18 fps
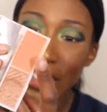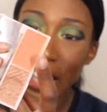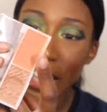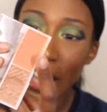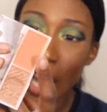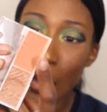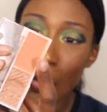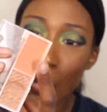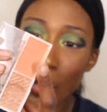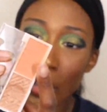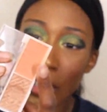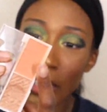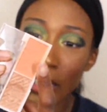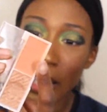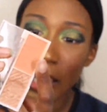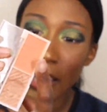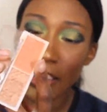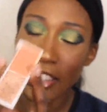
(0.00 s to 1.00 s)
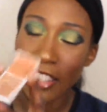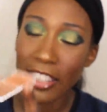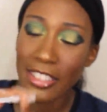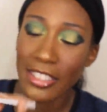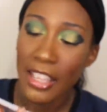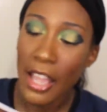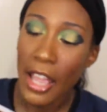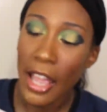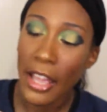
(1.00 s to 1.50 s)
Like I really like
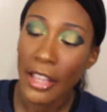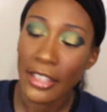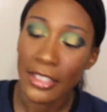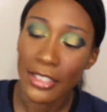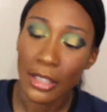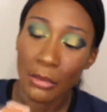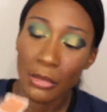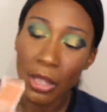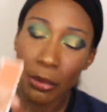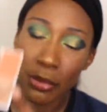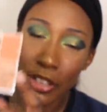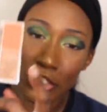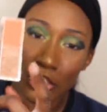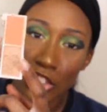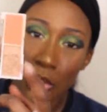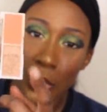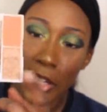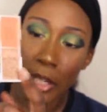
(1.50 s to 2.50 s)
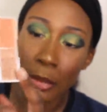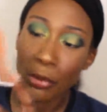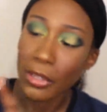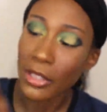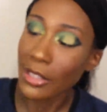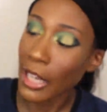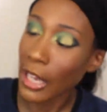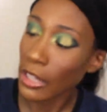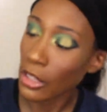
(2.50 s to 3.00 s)
this. And then sometimes I'll just go ahead and put
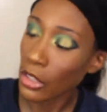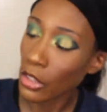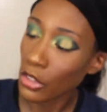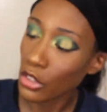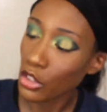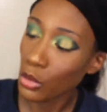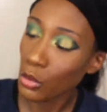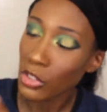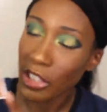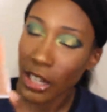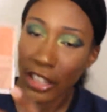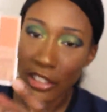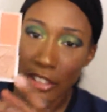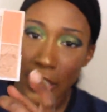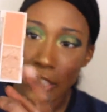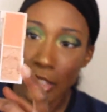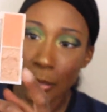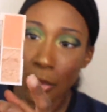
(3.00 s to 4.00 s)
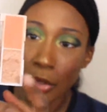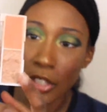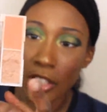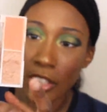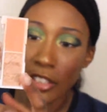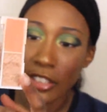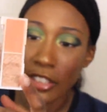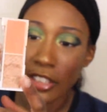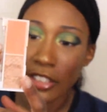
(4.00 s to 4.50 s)
this highlighter on too, which actually has a pretty
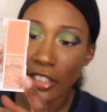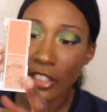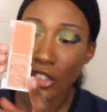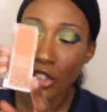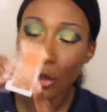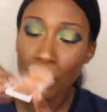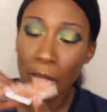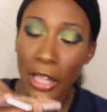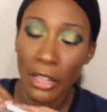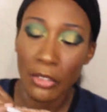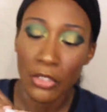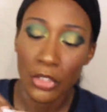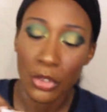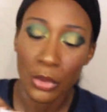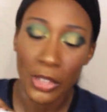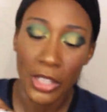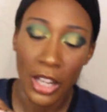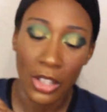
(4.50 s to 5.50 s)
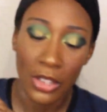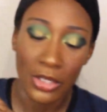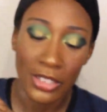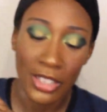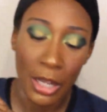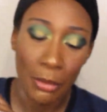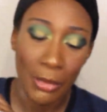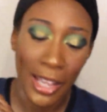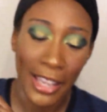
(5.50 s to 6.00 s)
good dent in it too. But like for
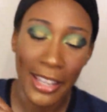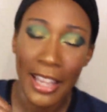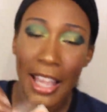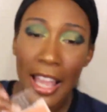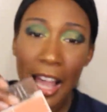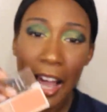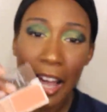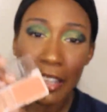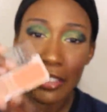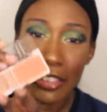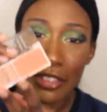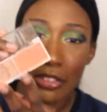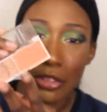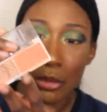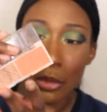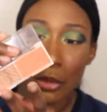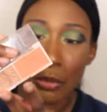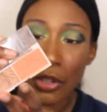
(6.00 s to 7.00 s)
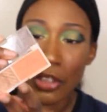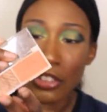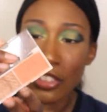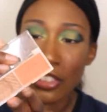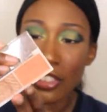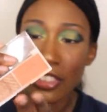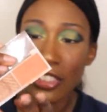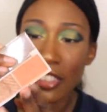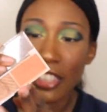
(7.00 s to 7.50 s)
$3, I'm like, I'll definitely
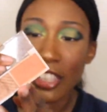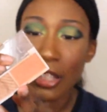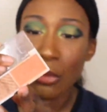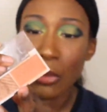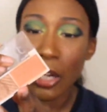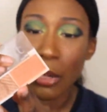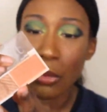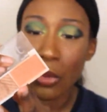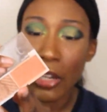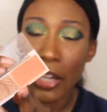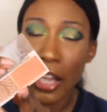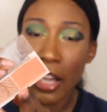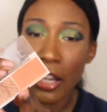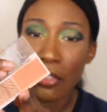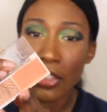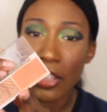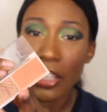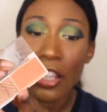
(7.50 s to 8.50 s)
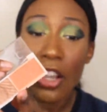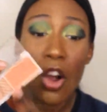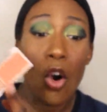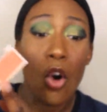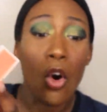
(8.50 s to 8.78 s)
repurchase this again when I run out of it.